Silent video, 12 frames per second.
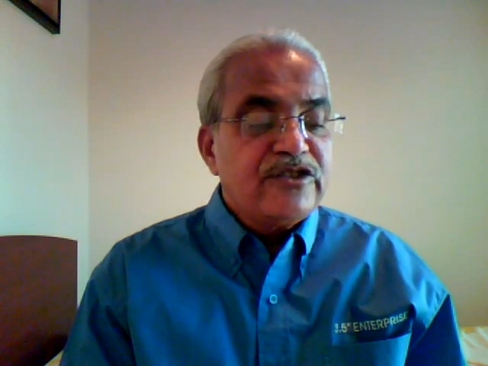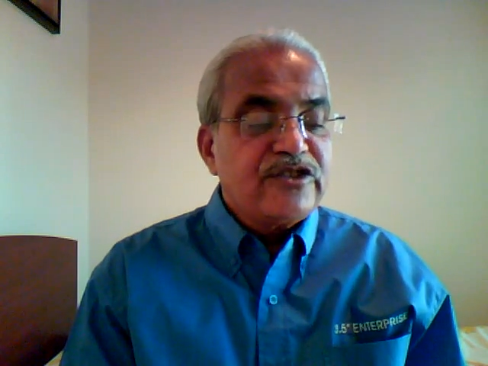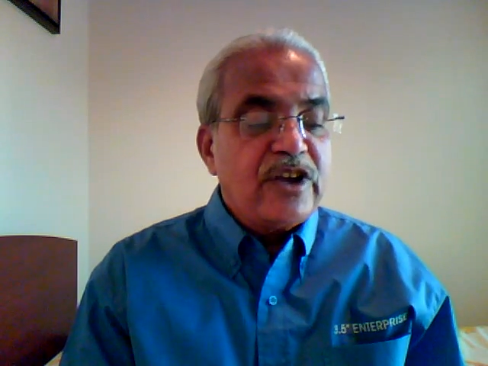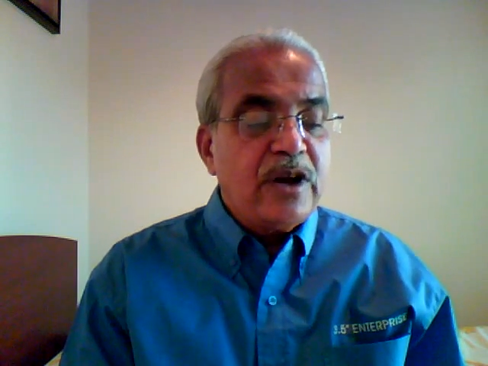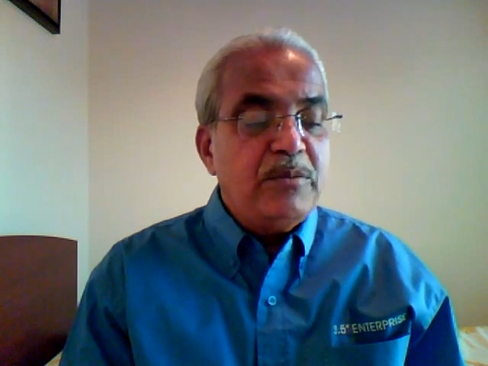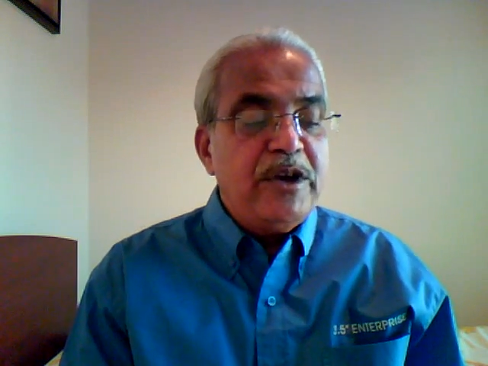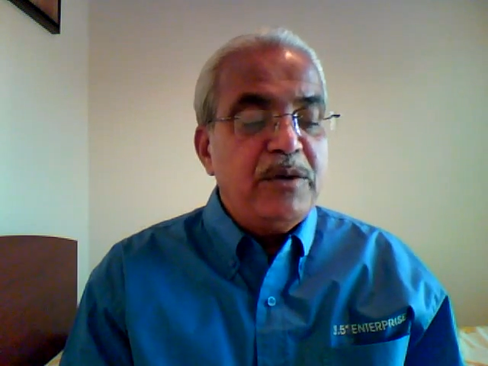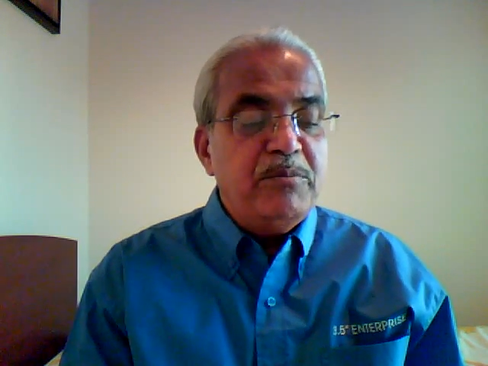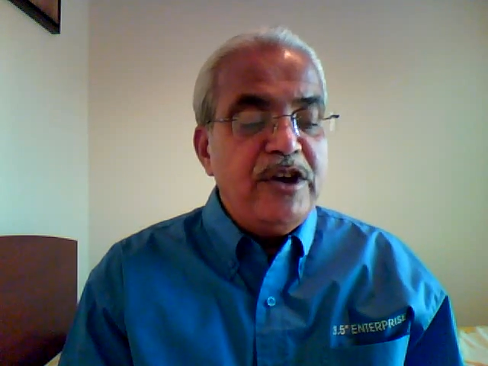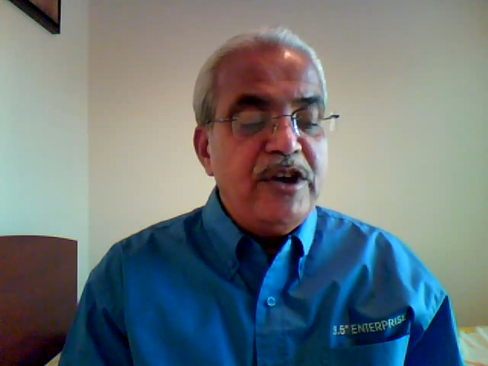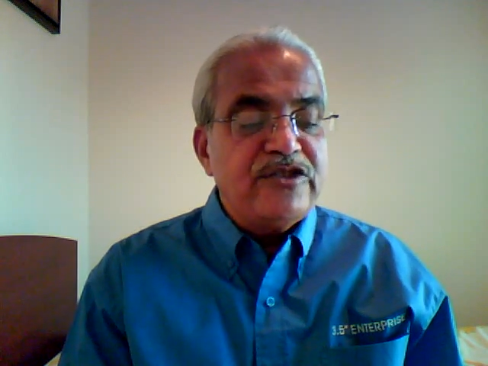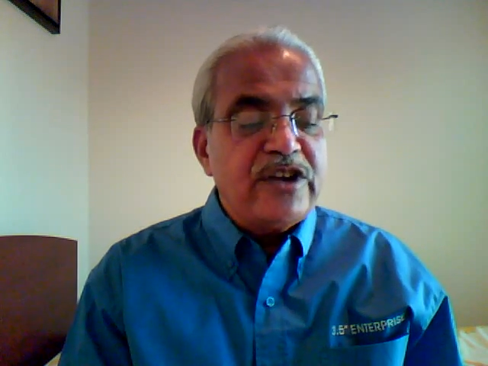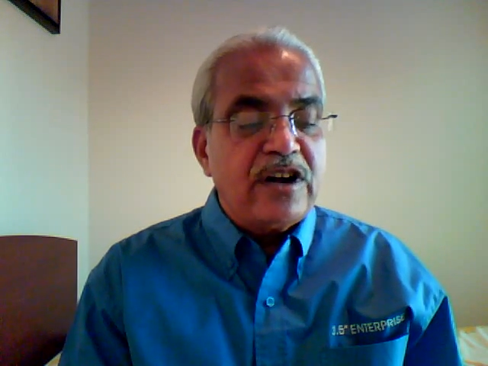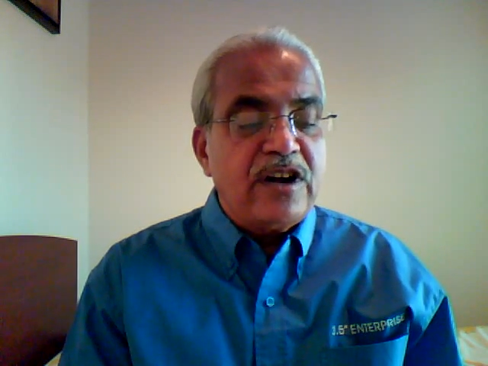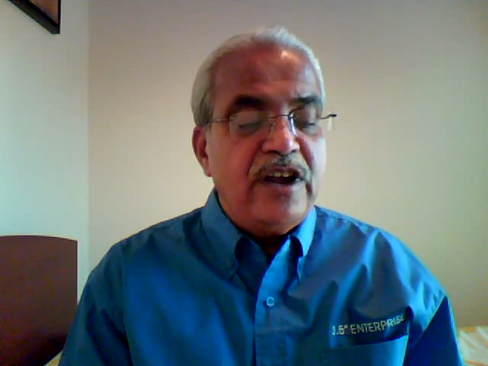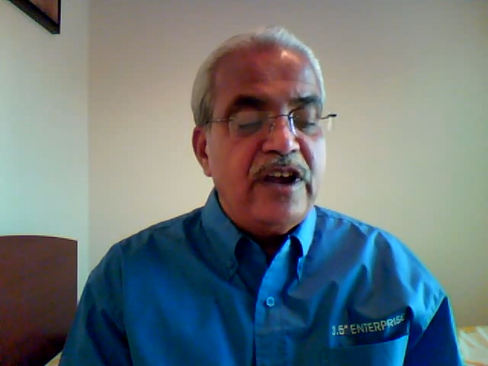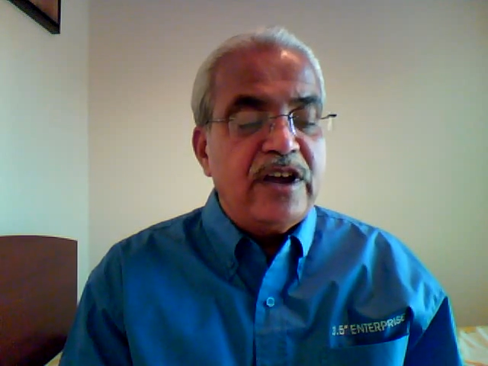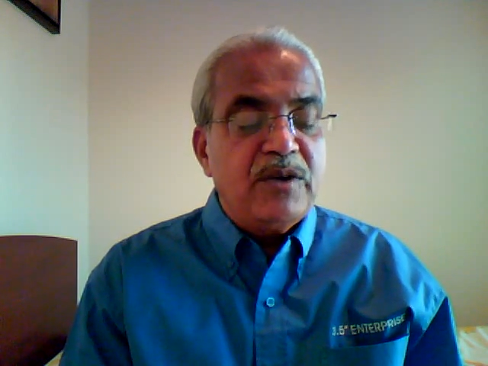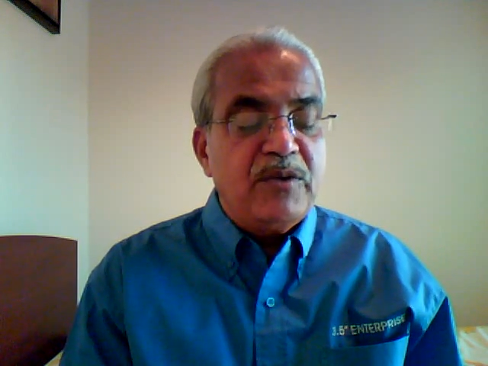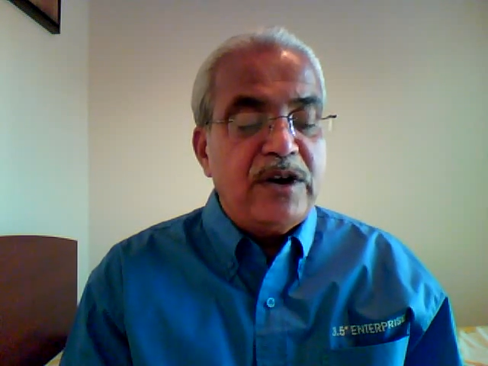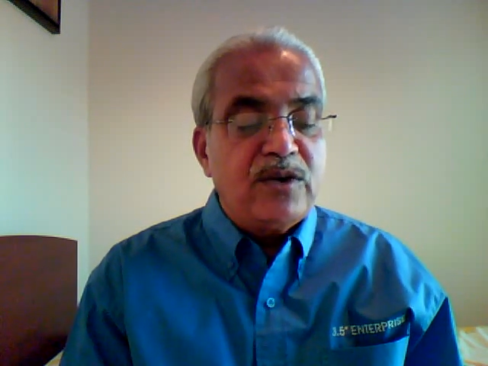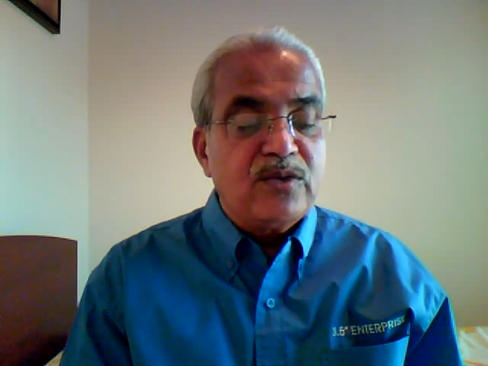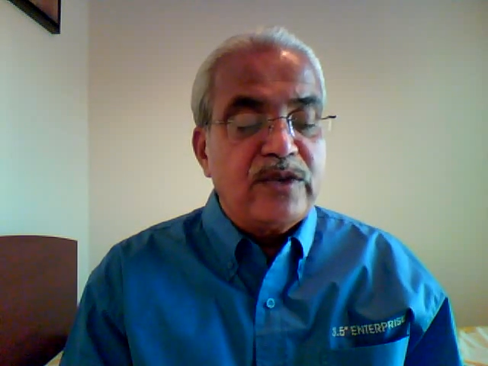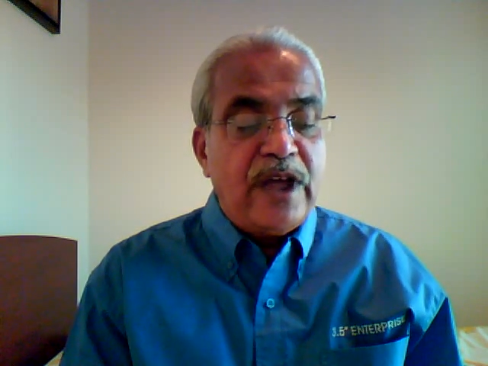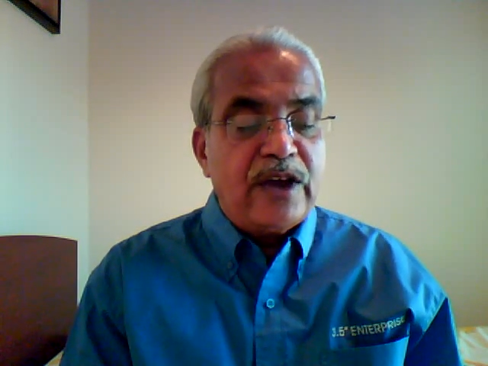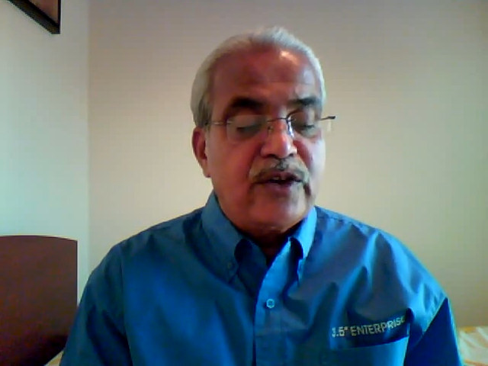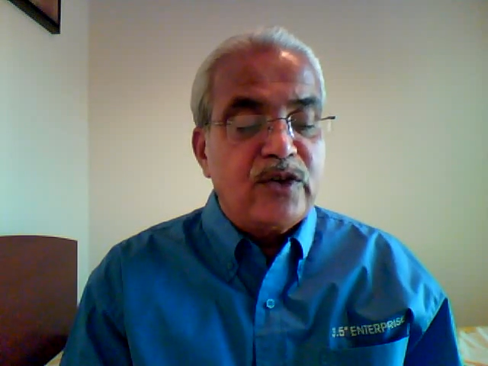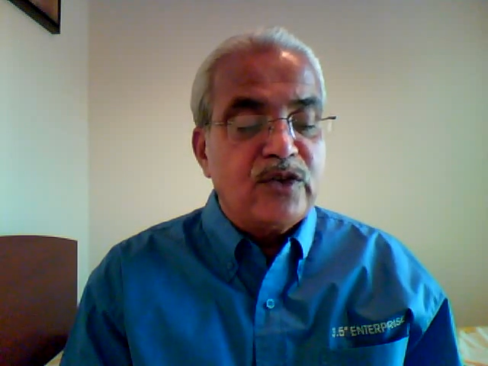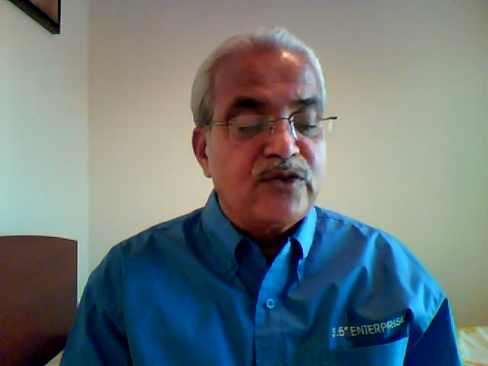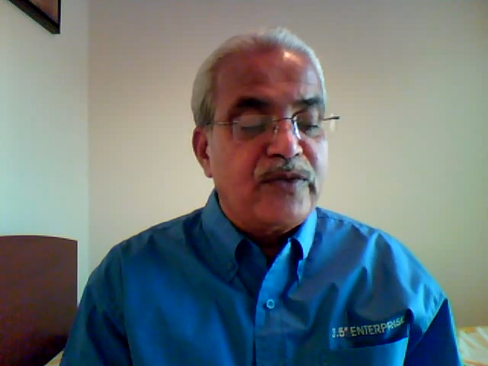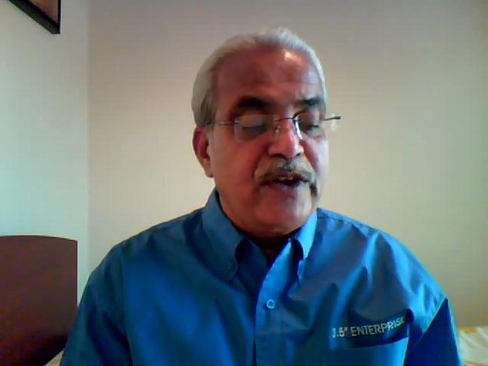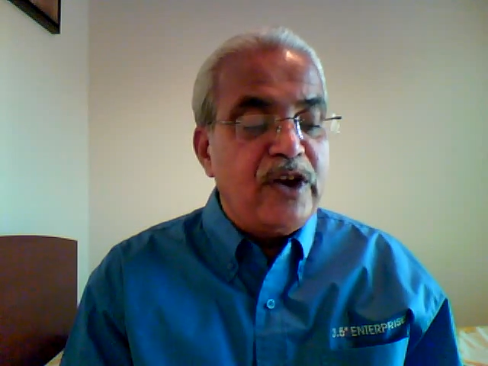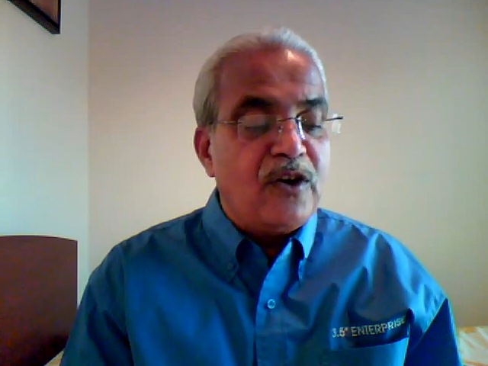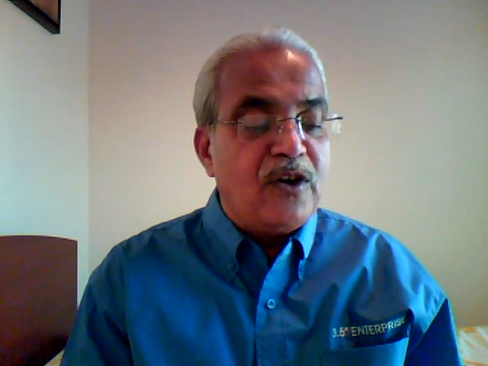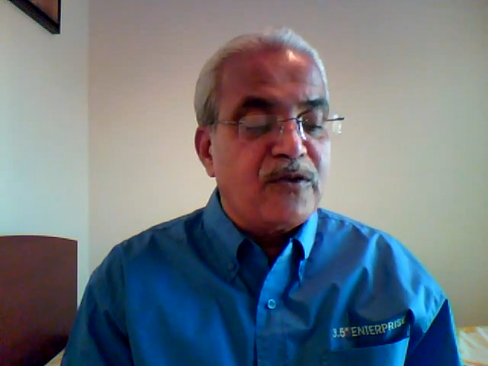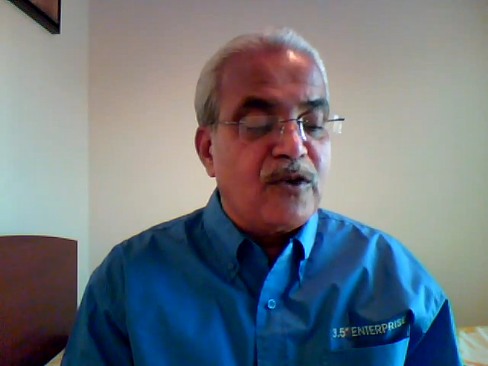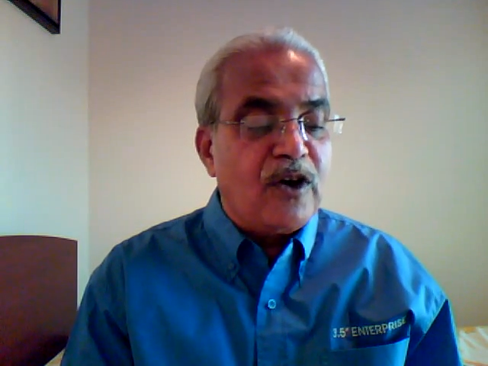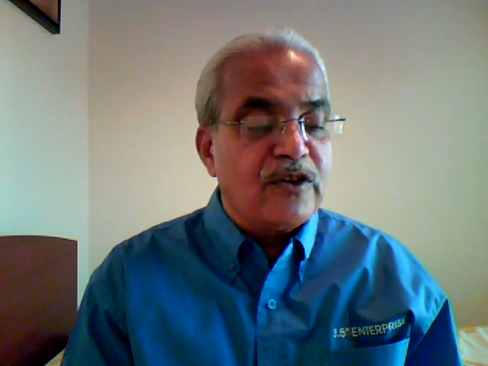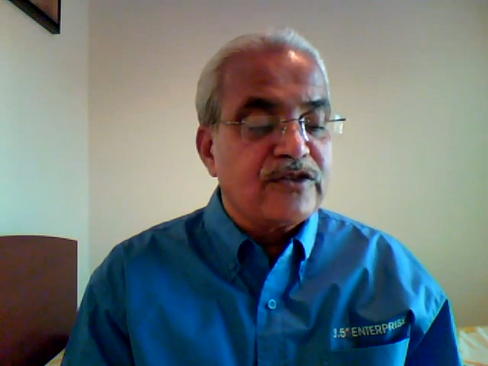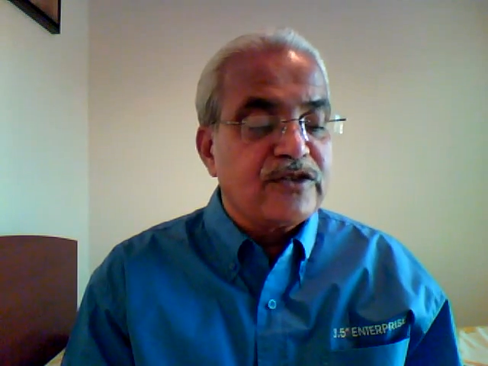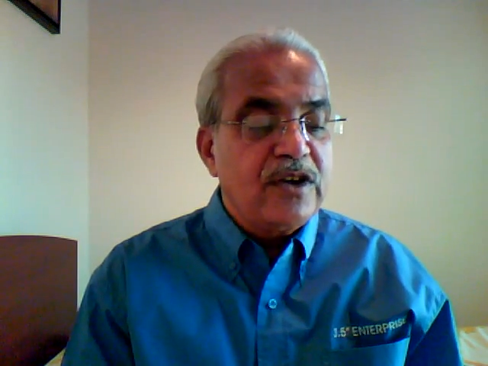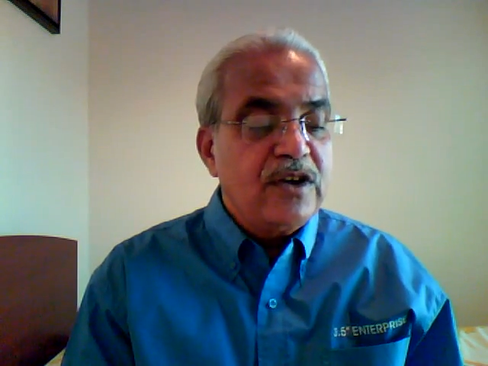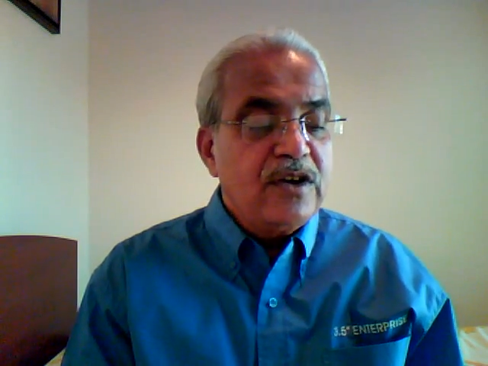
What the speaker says: shall be immediately given to the accused free of cost,